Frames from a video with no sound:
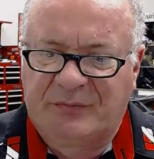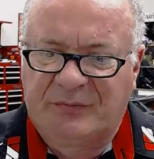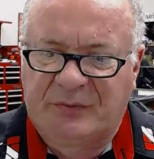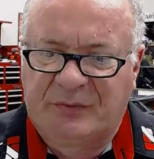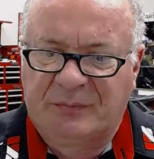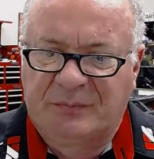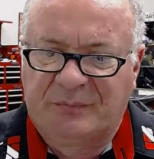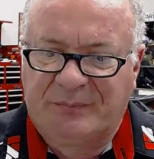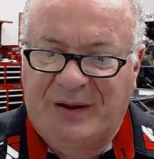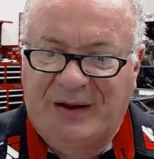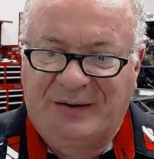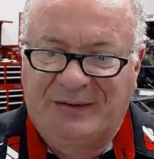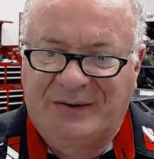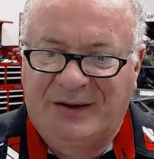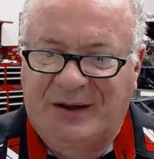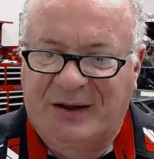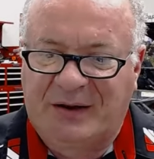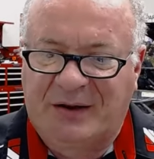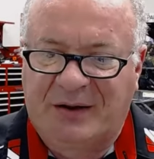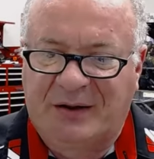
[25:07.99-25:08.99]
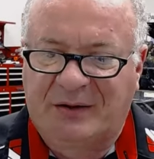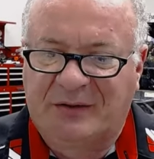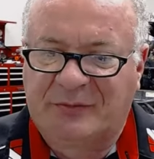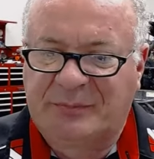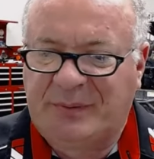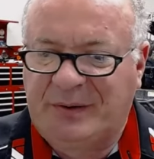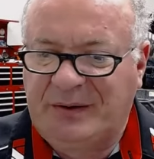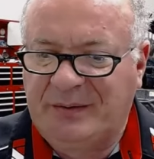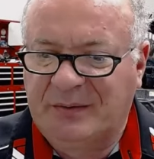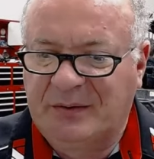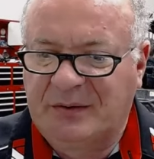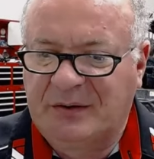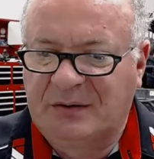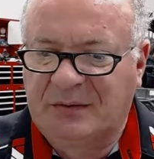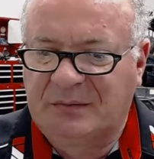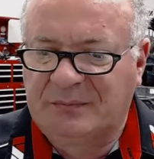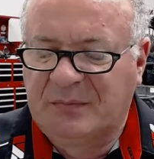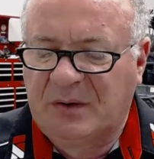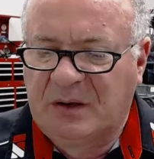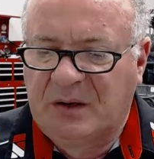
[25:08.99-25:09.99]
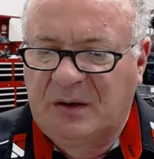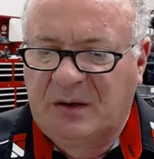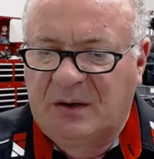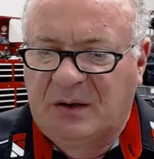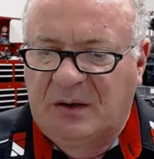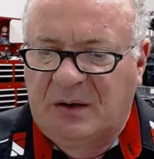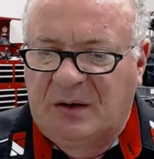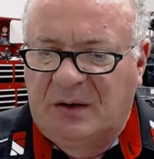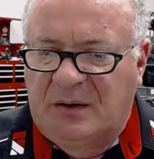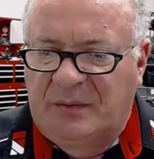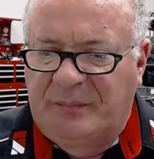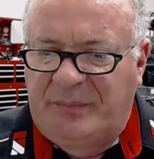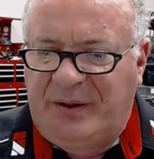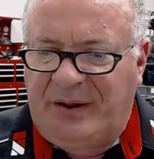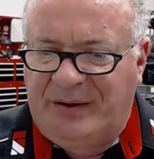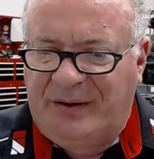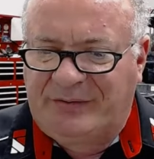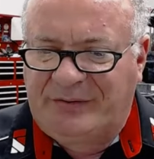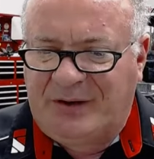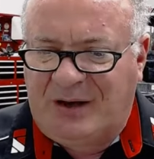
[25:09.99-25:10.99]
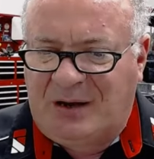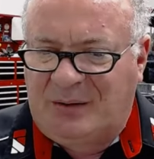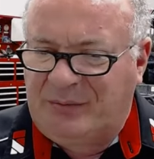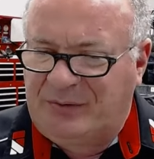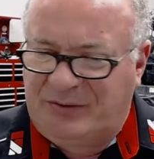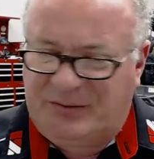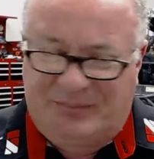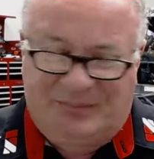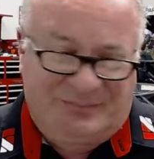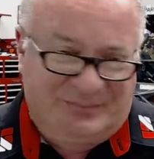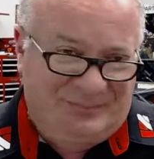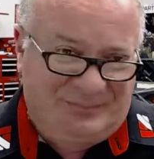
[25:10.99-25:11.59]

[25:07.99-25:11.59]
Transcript: from maintaining its PSI, which